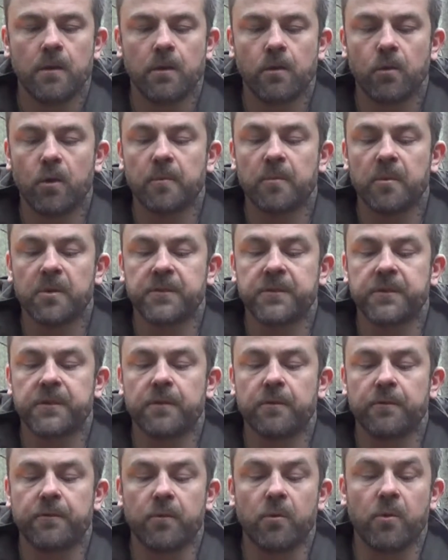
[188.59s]

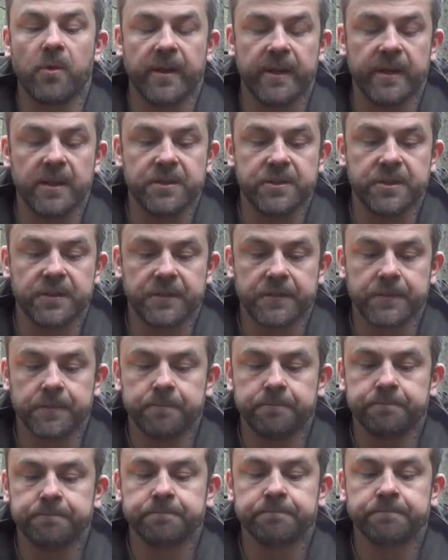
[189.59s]
almost 4 inches
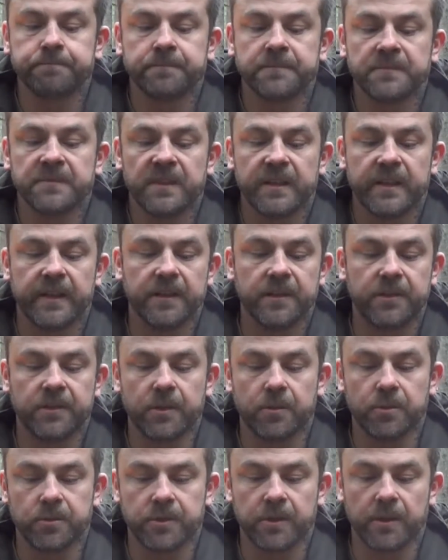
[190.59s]
and
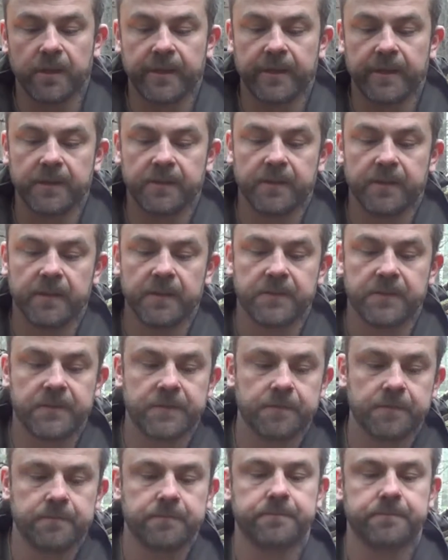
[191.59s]
total length is